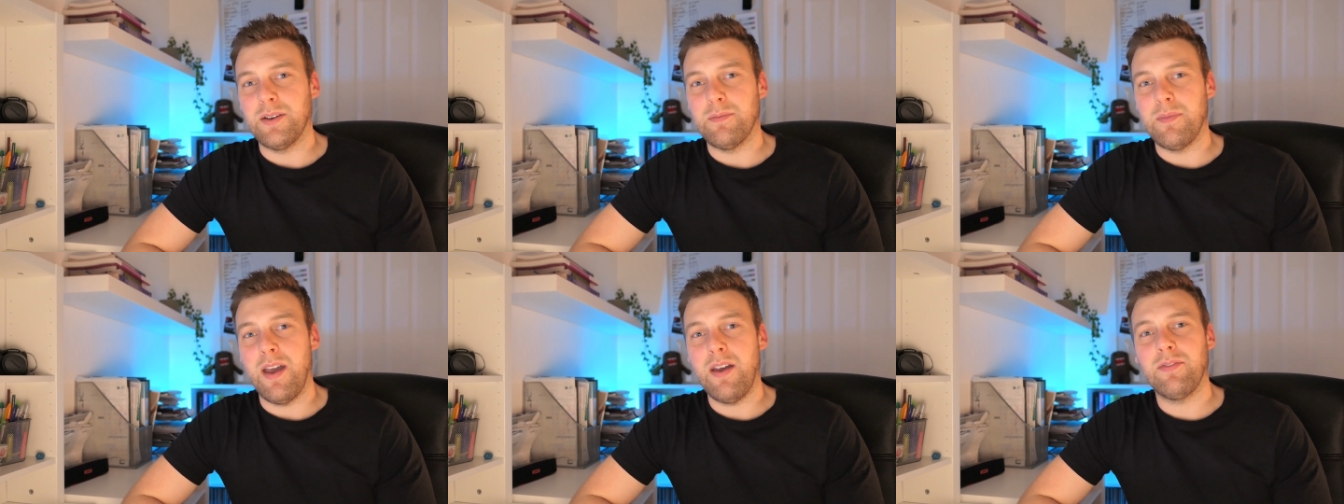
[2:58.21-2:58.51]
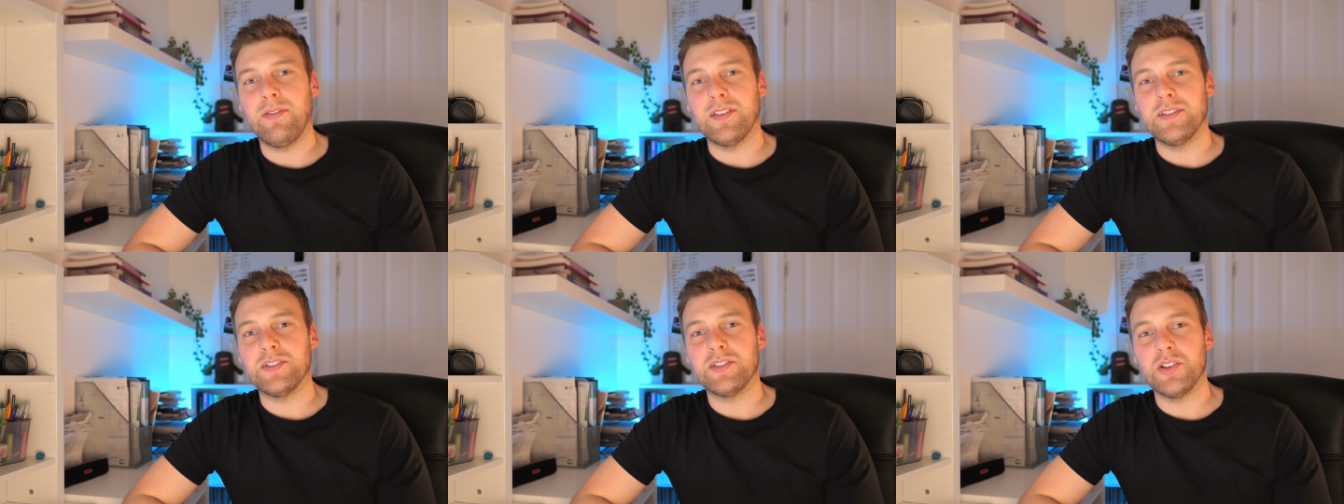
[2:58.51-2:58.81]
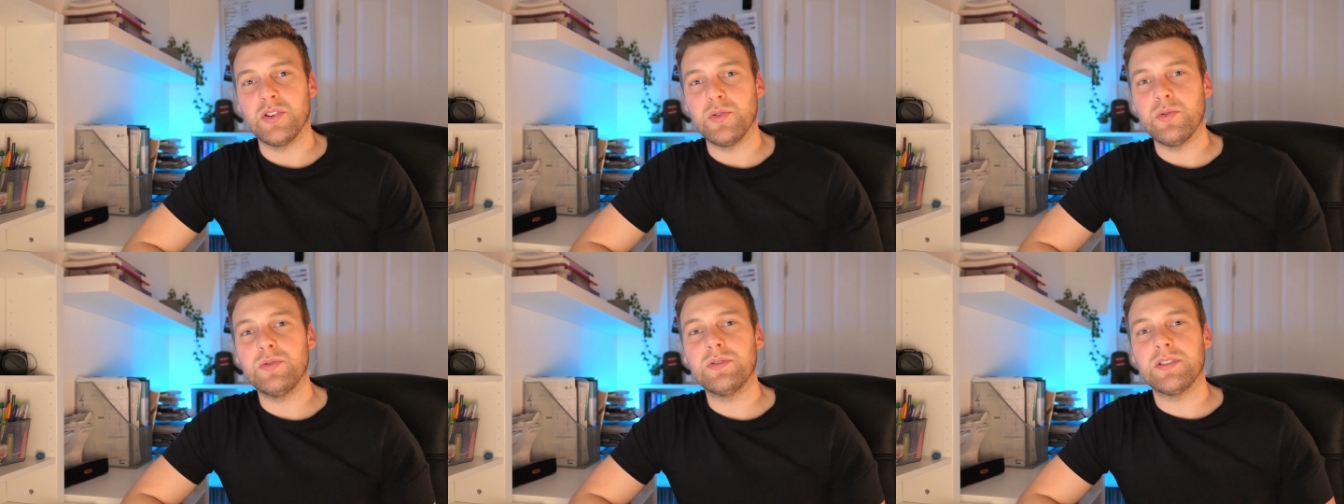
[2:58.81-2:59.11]

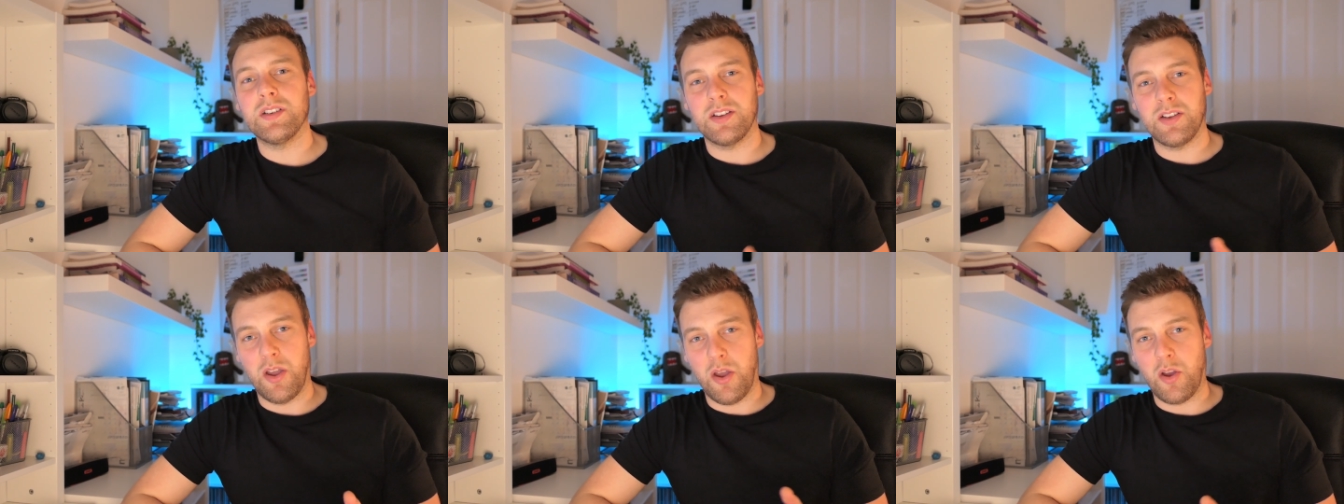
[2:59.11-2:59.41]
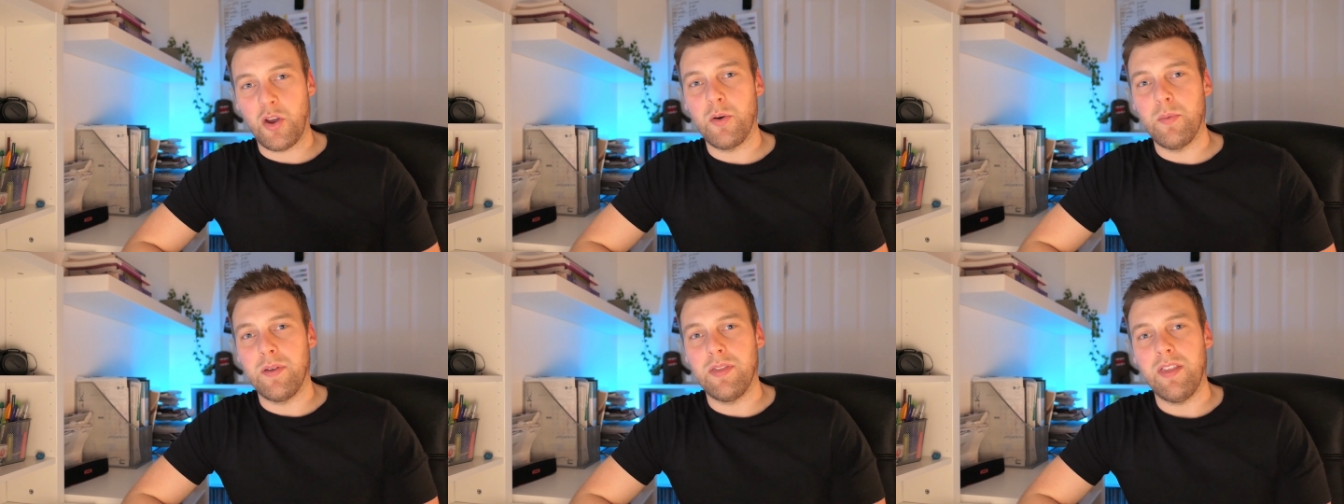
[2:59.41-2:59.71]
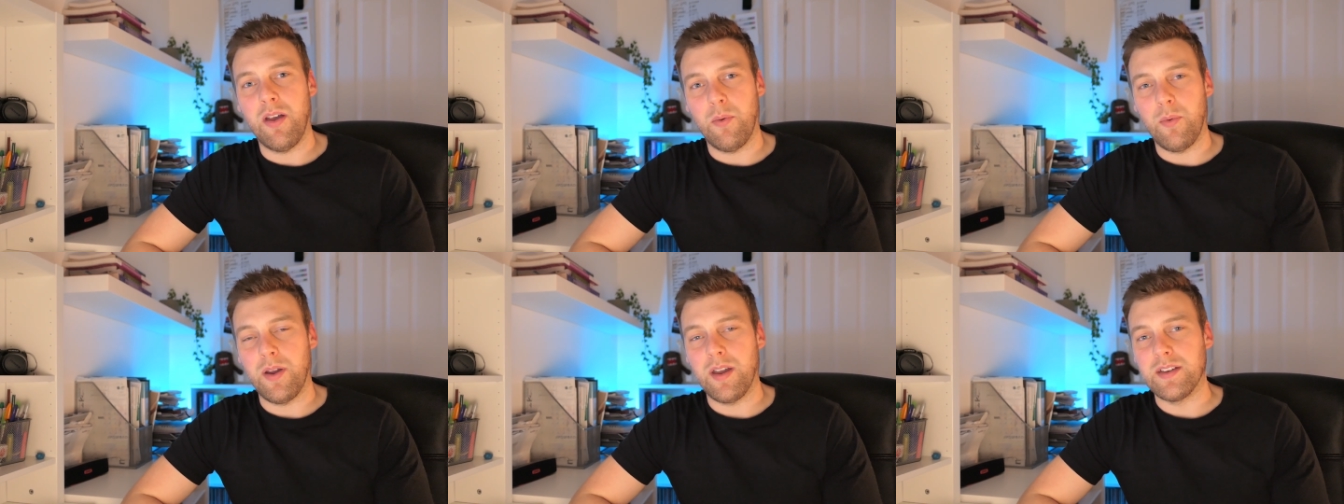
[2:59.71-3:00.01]
FN2s are coming
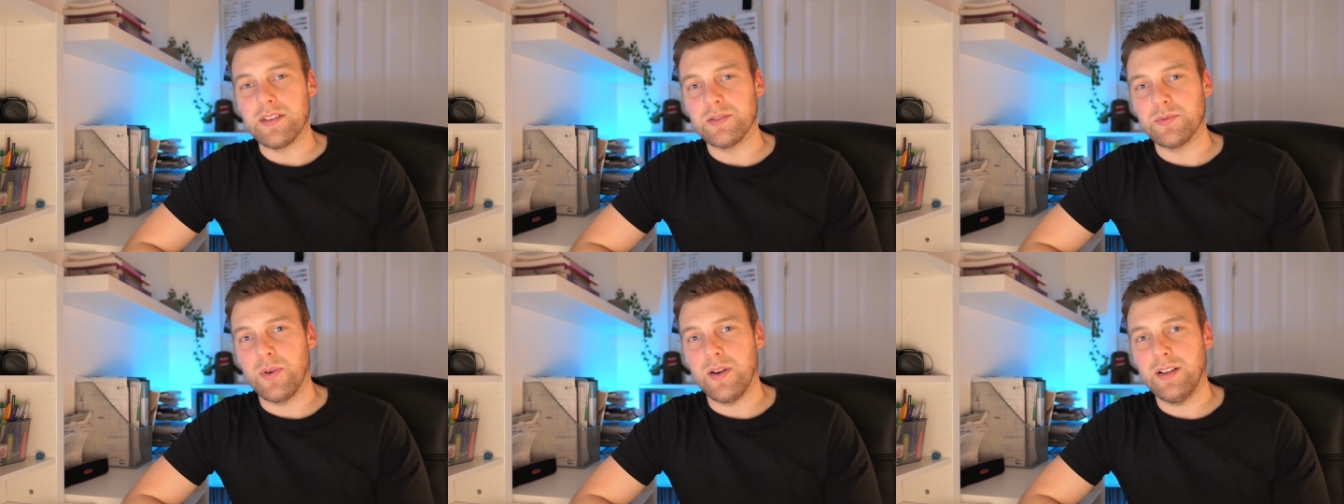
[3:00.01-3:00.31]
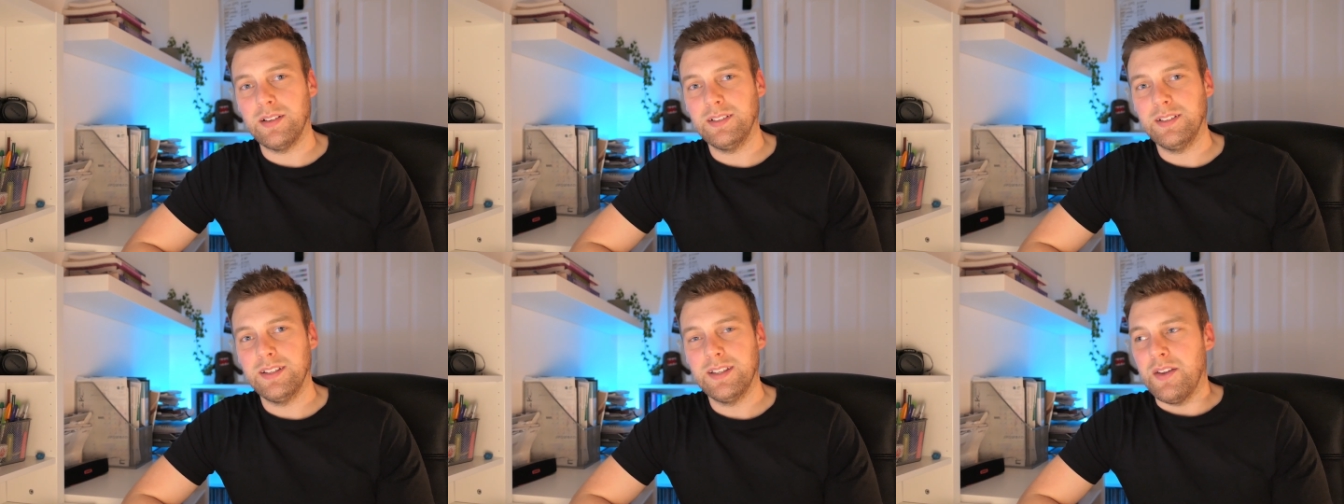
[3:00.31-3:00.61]
that way as well.